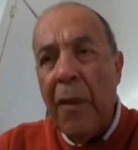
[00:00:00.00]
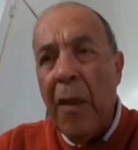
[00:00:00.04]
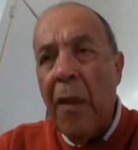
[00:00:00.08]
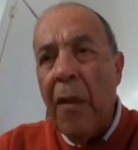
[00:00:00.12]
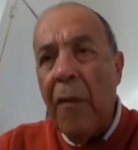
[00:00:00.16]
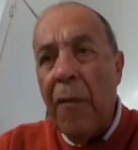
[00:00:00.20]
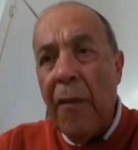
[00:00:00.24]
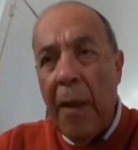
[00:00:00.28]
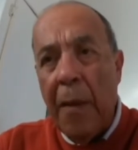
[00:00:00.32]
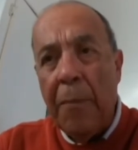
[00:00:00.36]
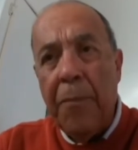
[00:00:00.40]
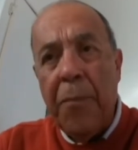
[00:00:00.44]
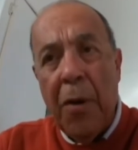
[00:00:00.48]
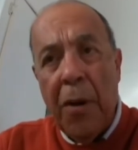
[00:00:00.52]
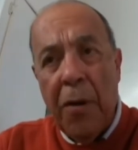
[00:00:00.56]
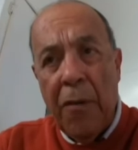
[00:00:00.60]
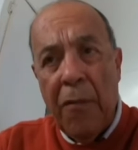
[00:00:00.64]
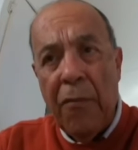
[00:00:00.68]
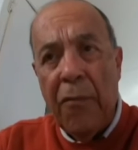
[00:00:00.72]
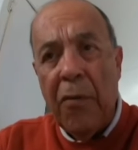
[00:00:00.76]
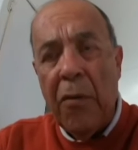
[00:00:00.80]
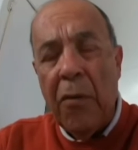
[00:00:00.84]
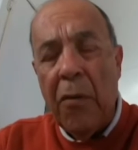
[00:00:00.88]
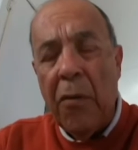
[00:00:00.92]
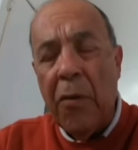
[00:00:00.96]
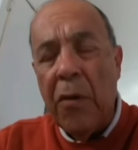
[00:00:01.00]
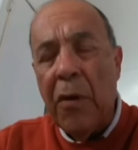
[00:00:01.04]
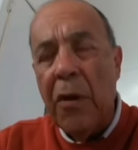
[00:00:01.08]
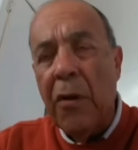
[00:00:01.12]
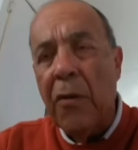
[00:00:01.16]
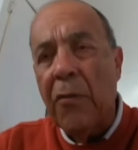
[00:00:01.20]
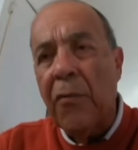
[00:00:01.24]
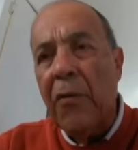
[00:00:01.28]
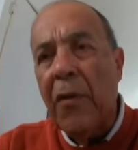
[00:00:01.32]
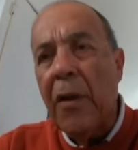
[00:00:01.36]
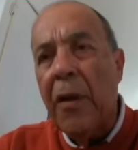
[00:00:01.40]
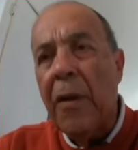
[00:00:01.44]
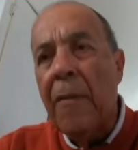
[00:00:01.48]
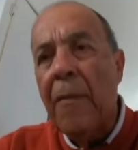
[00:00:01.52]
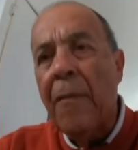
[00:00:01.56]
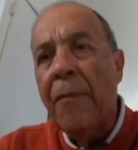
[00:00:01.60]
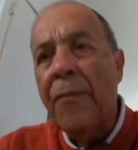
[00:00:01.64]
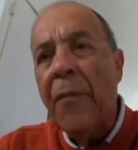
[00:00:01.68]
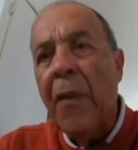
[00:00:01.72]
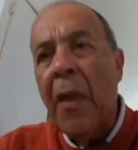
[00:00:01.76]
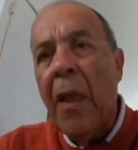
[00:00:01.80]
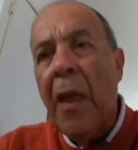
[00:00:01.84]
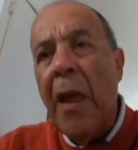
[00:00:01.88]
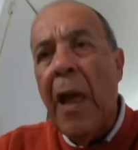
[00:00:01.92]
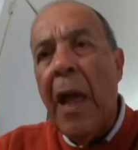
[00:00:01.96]
that part of their own country,
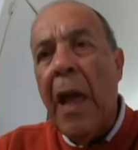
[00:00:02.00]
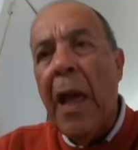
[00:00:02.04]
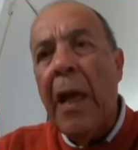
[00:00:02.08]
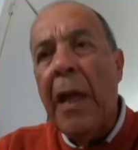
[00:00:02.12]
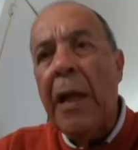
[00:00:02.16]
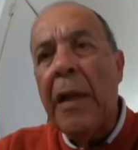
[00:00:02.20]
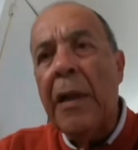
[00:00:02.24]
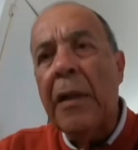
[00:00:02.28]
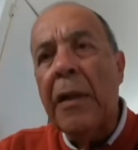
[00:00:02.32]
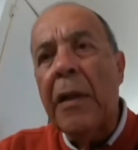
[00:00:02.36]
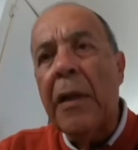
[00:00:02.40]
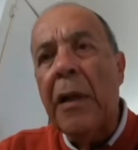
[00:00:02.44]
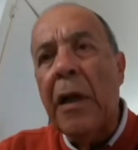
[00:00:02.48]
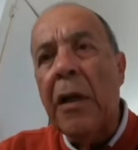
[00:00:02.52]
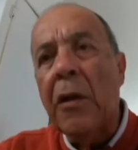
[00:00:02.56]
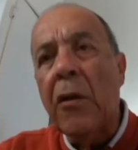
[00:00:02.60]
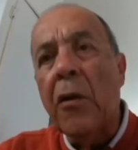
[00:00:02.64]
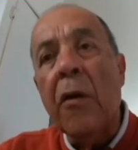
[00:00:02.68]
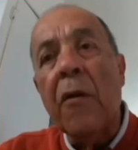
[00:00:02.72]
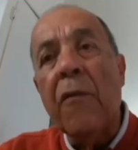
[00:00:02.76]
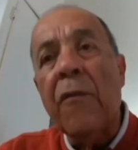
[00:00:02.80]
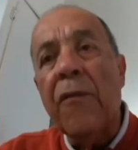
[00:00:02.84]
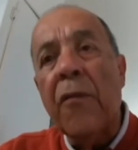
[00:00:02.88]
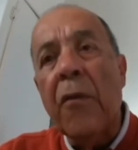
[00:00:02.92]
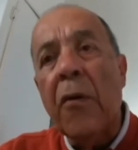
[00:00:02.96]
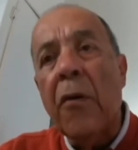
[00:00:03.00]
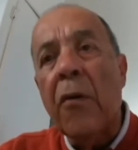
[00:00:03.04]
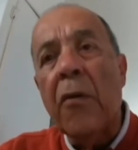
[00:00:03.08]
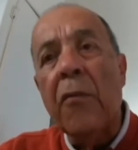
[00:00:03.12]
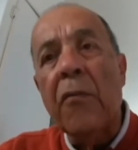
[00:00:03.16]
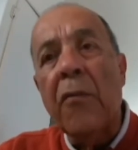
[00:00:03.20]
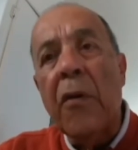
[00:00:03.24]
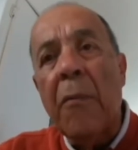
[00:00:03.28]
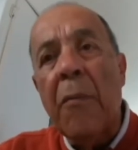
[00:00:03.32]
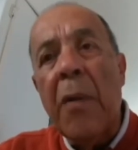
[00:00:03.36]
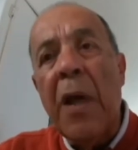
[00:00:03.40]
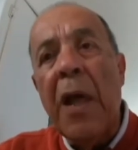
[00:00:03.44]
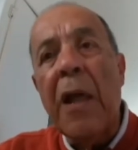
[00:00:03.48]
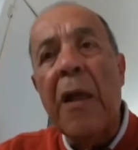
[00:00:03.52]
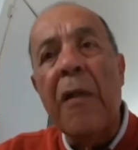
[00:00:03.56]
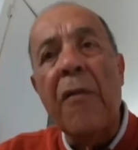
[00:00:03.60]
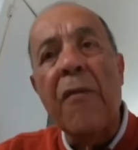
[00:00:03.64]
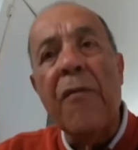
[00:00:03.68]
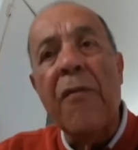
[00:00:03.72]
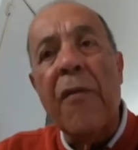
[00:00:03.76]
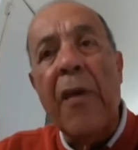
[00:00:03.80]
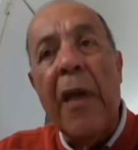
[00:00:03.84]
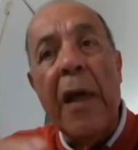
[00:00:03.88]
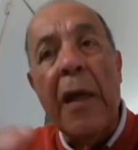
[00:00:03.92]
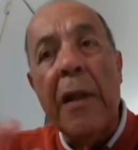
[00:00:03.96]
and look for
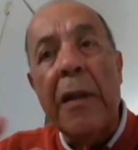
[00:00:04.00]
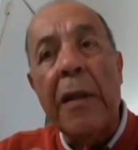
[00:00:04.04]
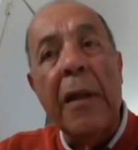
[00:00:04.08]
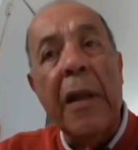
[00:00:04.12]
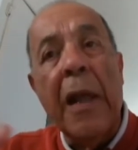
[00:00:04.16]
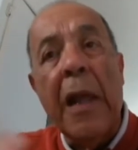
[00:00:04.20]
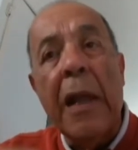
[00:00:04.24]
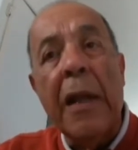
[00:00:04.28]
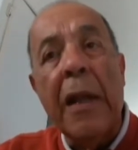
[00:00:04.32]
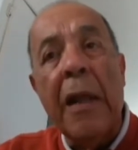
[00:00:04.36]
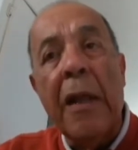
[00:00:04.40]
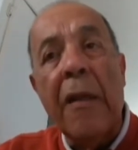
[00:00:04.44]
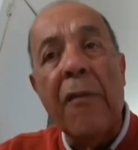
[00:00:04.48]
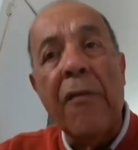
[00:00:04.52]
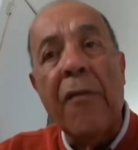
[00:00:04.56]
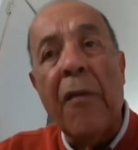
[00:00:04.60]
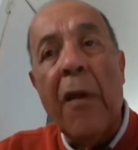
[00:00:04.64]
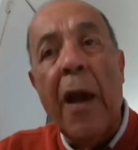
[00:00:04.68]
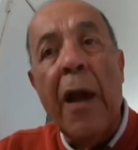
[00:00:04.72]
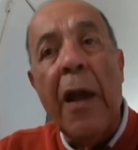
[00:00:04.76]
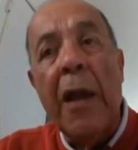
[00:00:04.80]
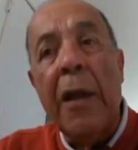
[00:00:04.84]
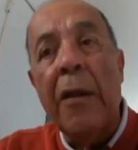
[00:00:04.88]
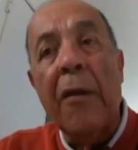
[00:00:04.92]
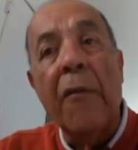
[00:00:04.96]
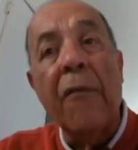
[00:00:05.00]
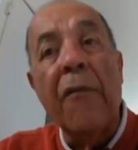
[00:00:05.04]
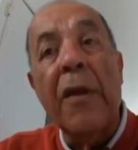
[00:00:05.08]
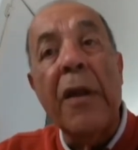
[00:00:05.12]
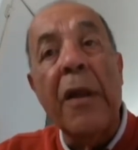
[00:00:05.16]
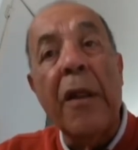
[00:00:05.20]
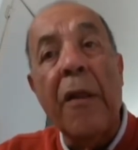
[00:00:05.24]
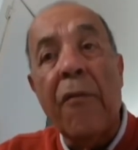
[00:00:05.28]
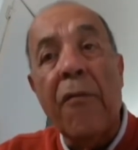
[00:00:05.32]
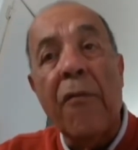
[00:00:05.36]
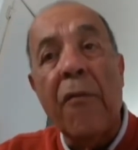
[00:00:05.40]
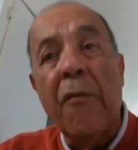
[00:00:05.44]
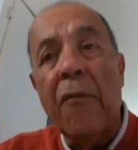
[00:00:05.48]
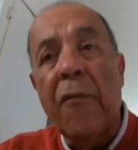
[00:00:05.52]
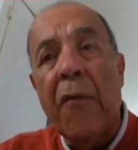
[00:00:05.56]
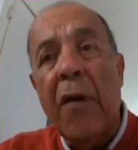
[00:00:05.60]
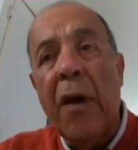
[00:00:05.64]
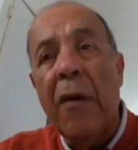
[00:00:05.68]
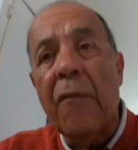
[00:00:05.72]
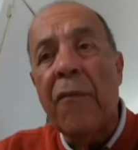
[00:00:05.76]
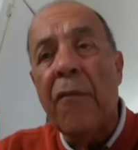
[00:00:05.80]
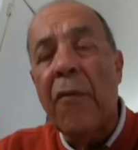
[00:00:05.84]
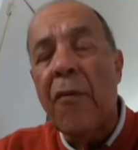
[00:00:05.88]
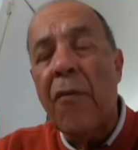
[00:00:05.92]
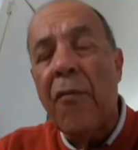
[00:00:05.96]
remains and any sign of any
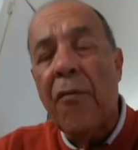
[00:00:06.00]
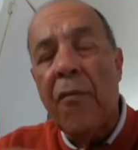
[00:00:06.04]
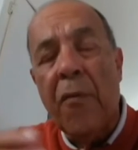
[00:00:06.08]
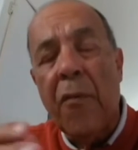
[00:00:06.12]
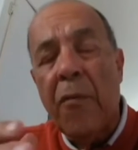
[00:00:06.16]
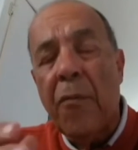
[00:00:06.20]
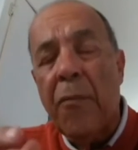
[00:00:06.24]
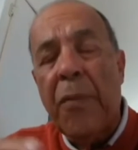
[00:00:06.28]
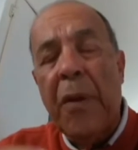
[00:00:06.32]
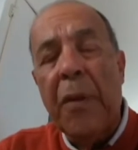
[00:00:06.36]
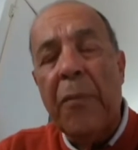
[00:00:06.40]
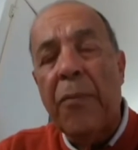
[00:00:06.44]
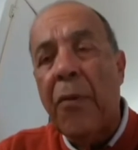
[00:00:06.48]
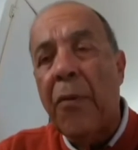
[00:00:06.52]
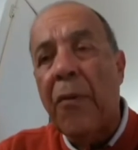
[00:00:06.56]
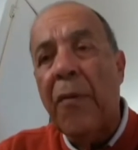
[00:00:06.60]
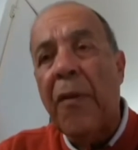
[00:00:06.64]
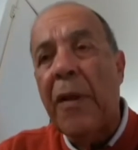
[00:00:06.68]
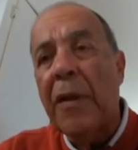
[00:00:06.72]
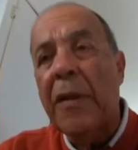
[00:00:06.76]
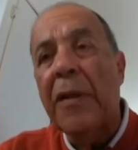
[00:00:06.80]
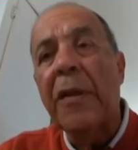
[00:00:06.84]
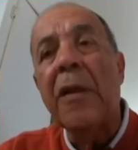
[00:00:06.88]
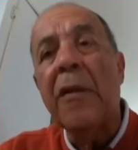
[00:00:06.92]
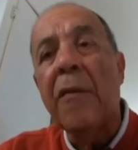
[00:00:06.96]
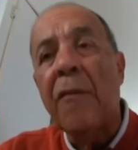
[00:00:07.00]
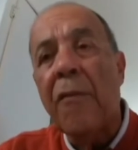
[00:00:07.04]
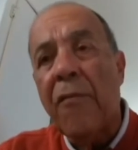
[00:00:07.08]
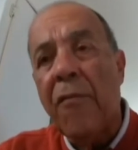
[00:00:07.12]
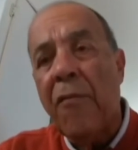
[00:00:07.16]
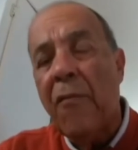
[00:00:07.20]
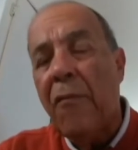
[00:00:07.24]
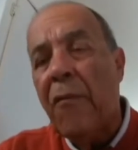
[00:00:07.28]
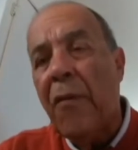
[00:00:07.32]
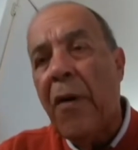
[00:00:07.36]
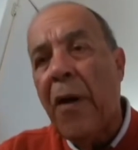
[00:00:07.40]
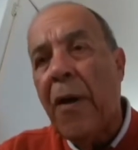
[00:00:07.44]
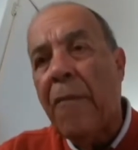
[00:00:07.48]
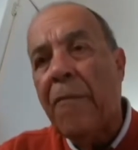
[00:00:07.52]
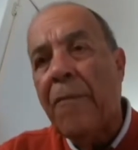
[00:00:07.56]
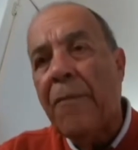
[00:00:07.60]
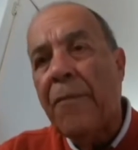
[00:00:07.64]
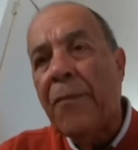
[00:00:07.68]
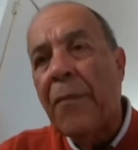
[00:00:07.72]
survivors or people that didn't survive.